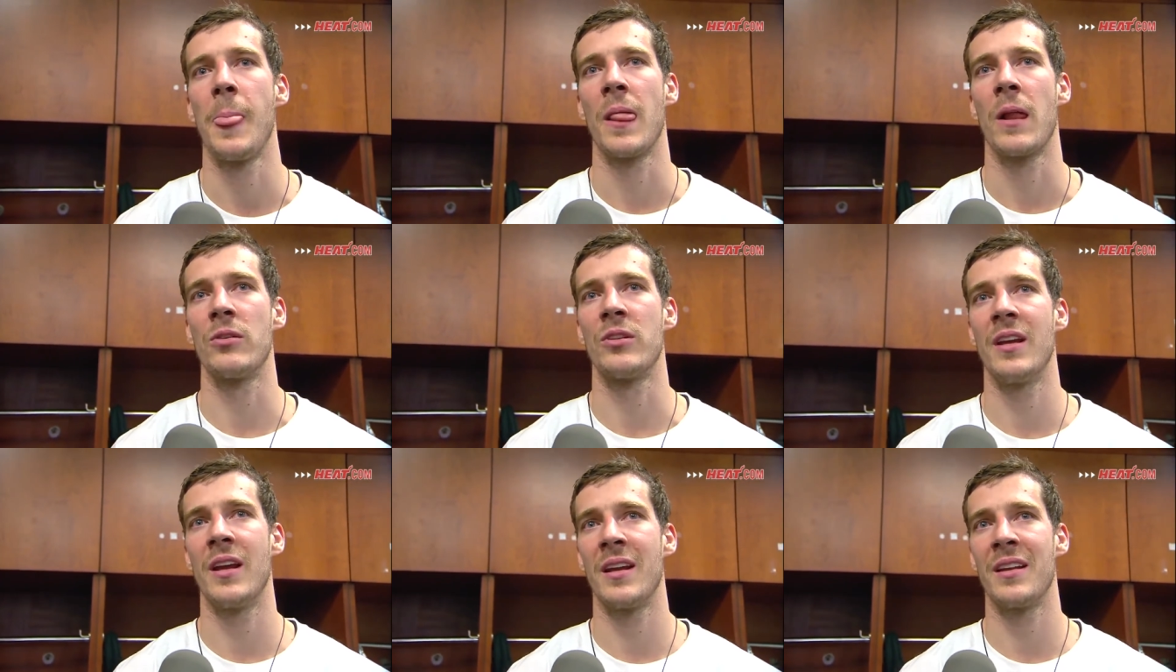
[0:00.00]
on
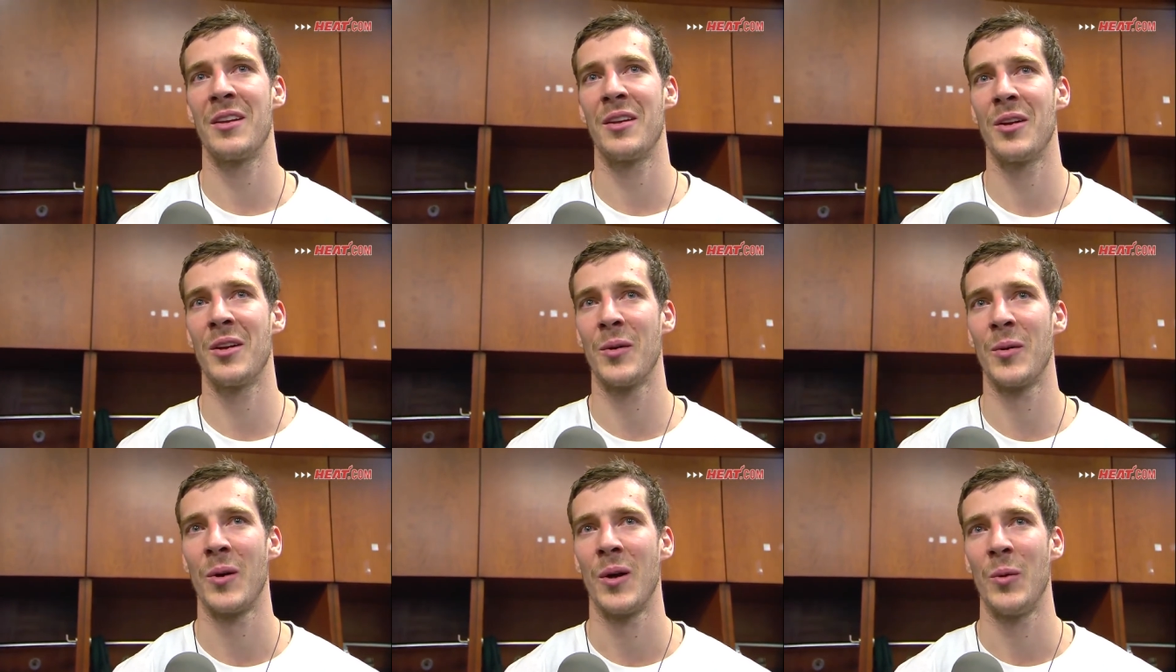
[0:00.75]
the end, you
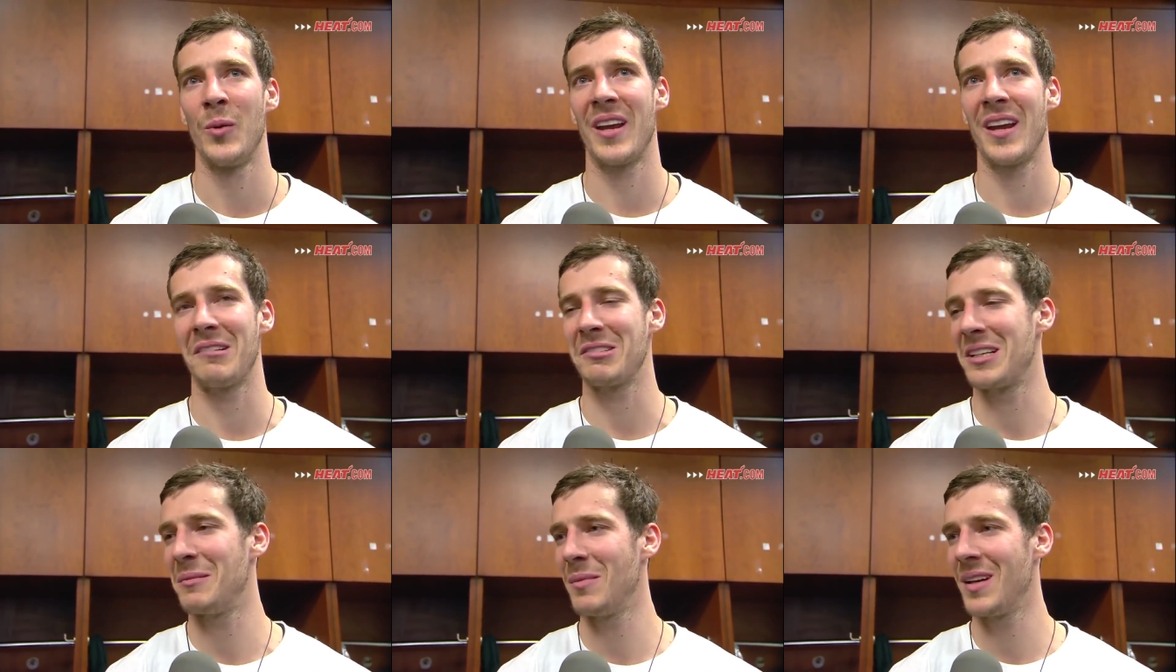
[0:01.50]
know, we have
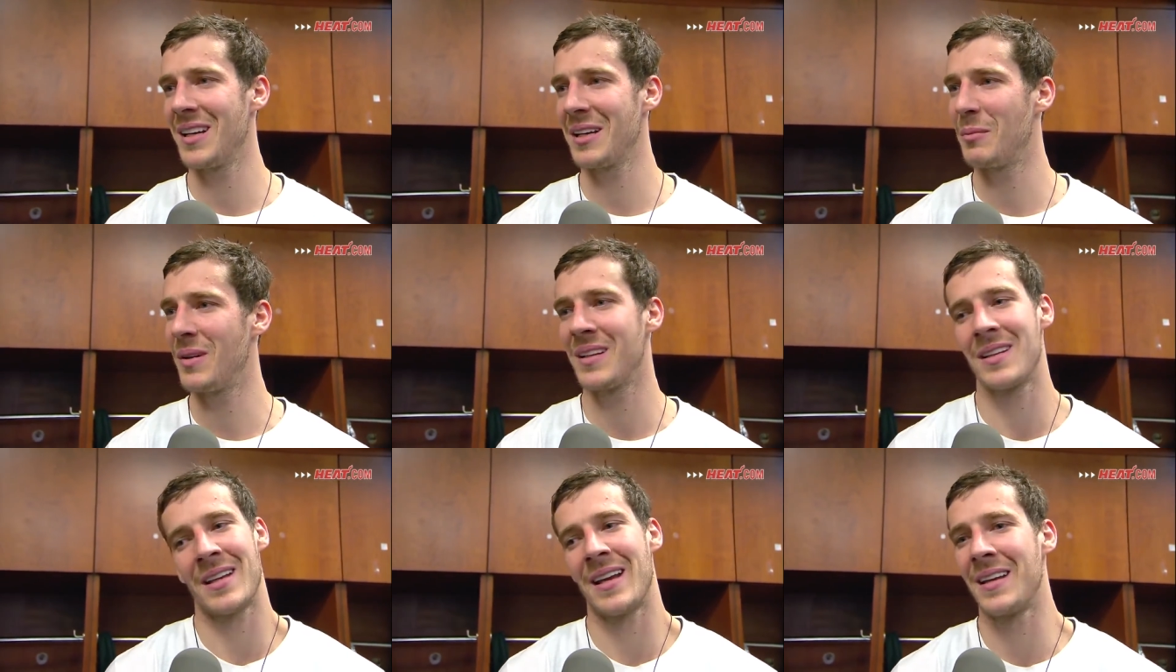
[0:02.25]
some luck, but
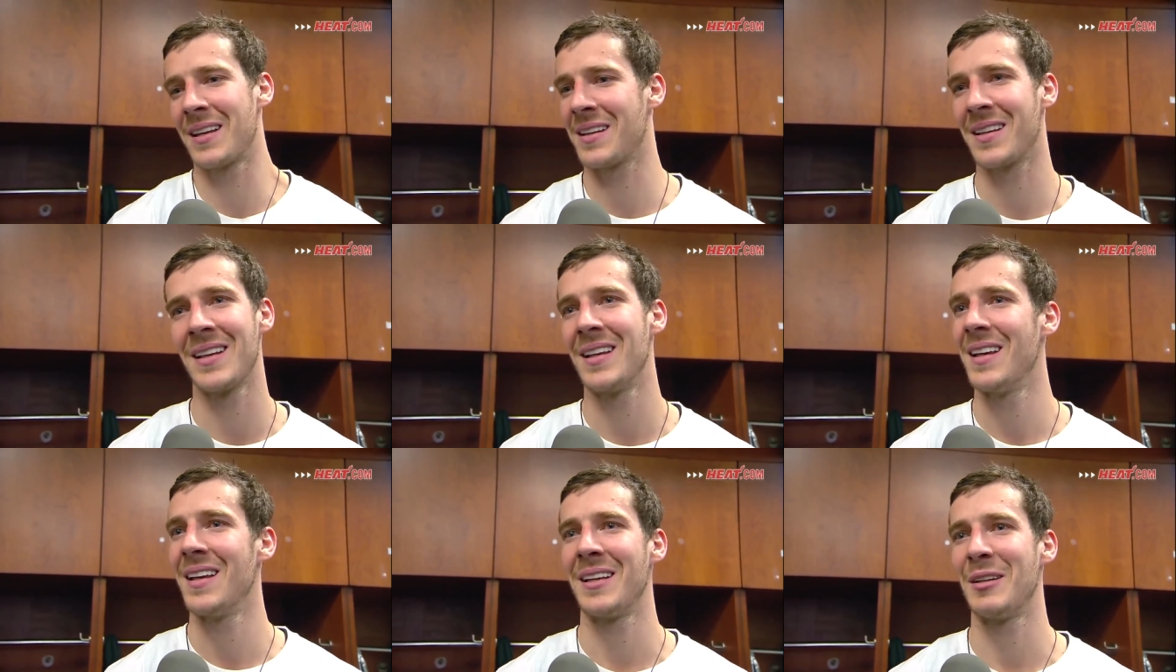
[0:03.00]
hey,
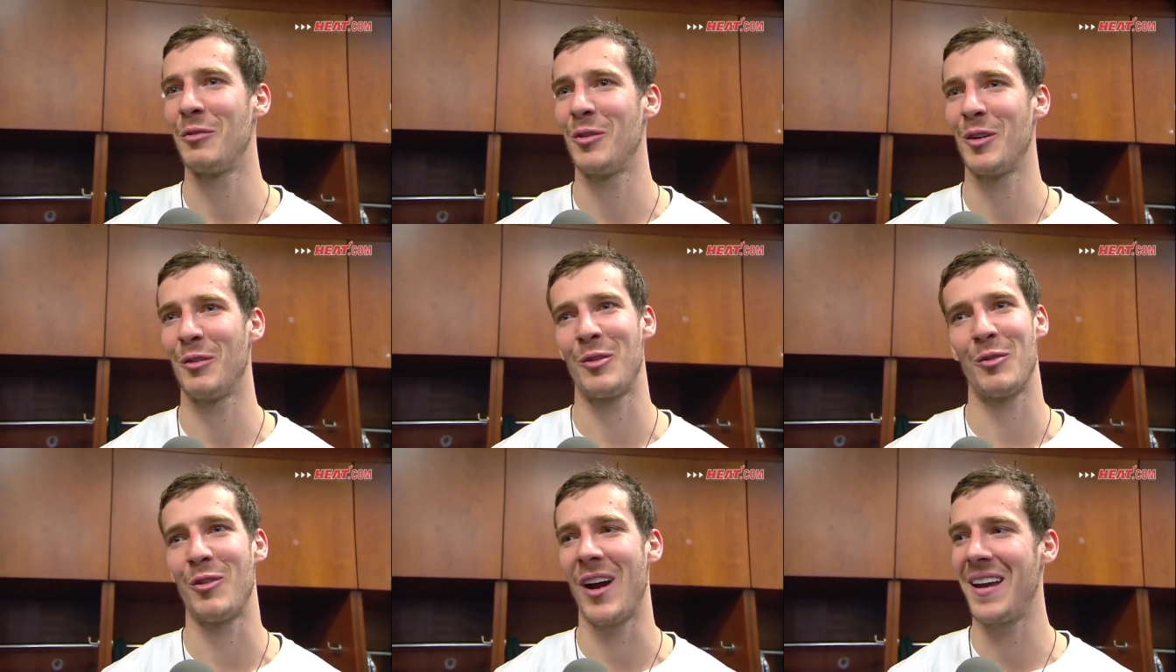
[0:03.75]
if you if
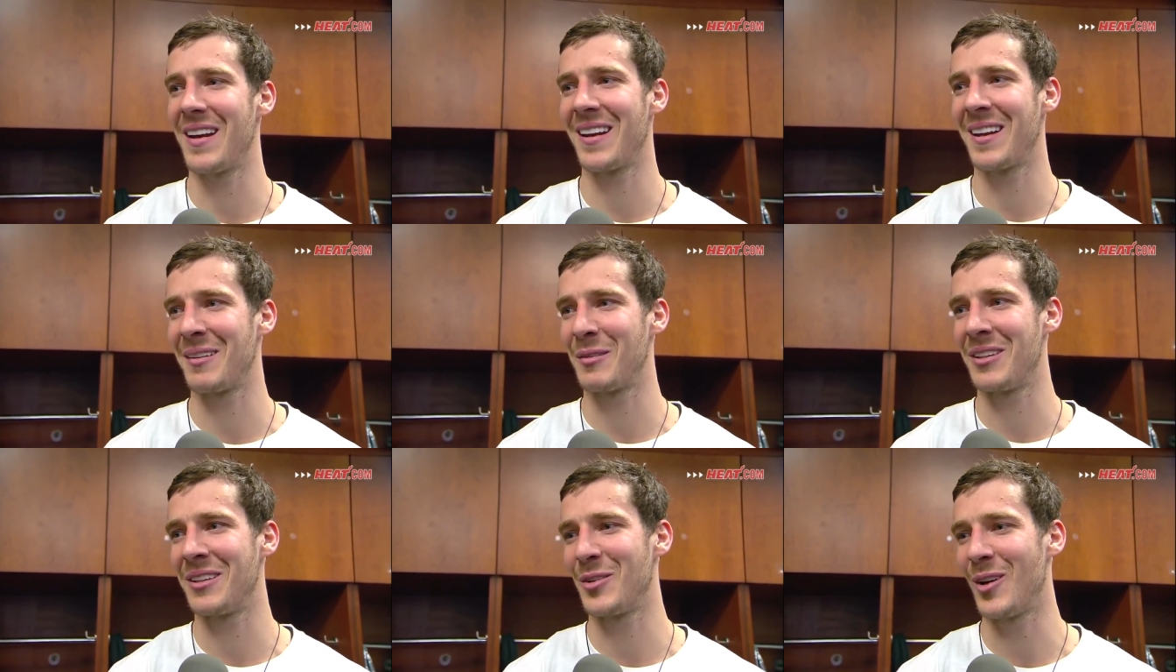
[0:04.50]
you're fighting,
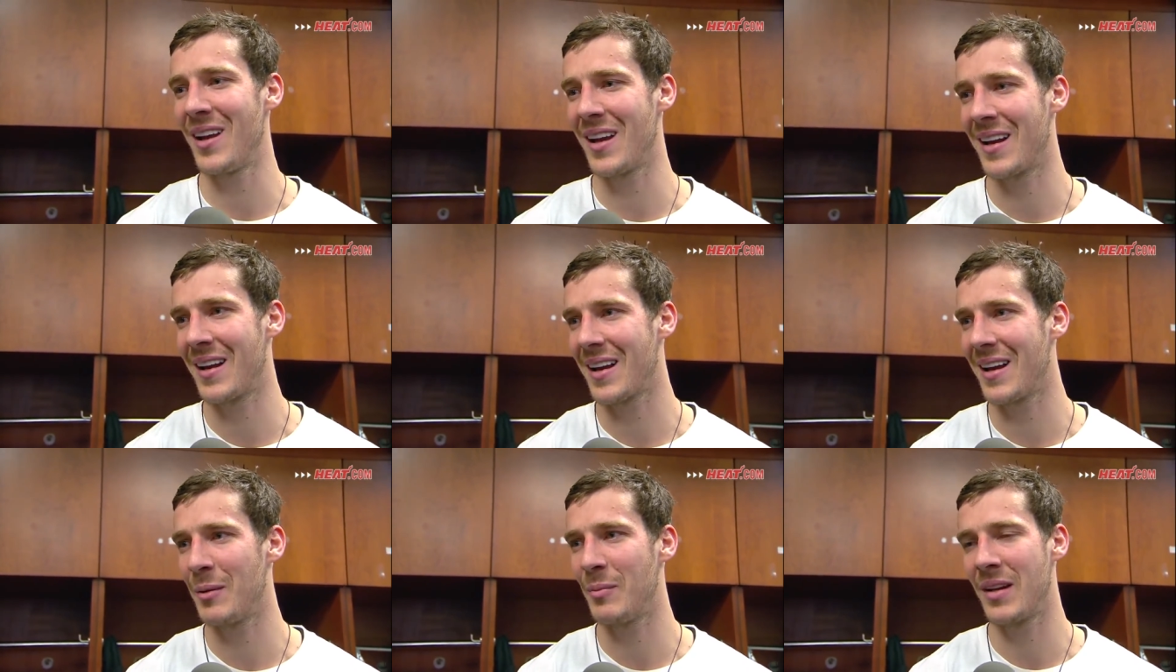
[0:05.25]
your luck gonna
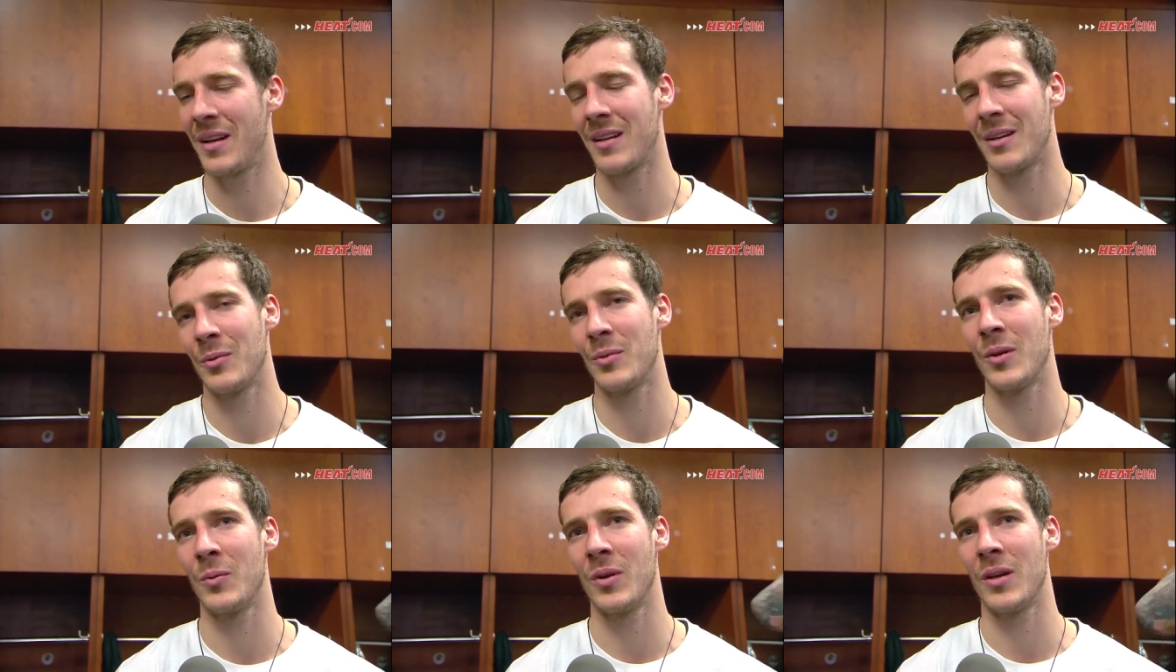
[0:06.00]
come, and uh,
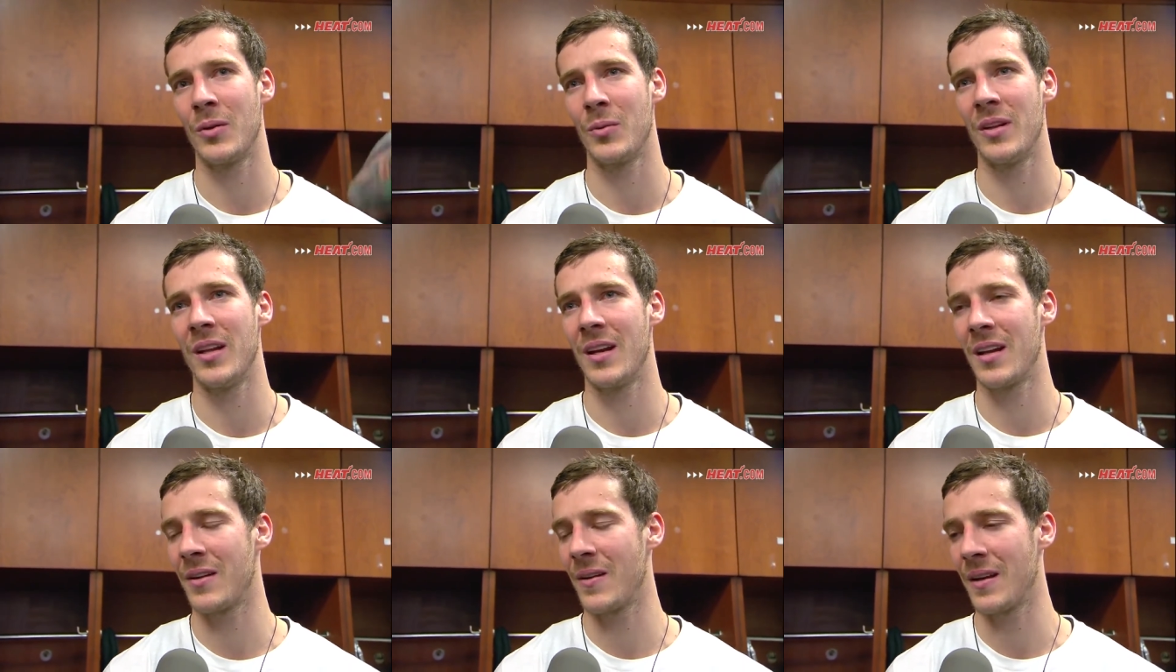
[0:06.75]
we, we we did
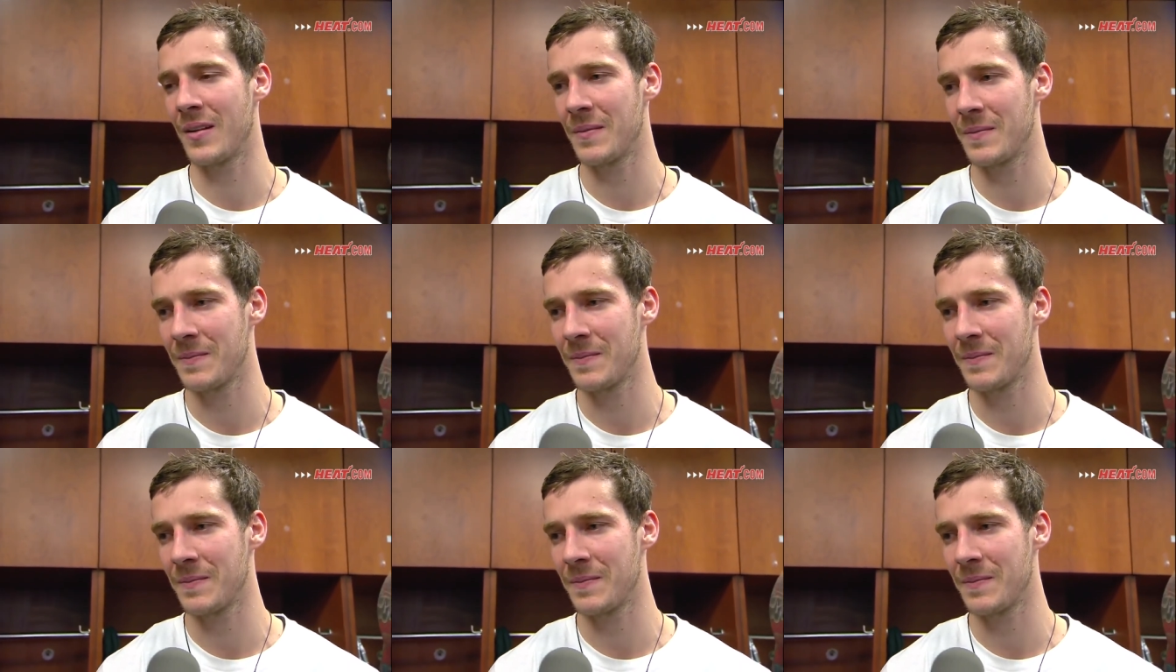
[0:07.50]
it tonight.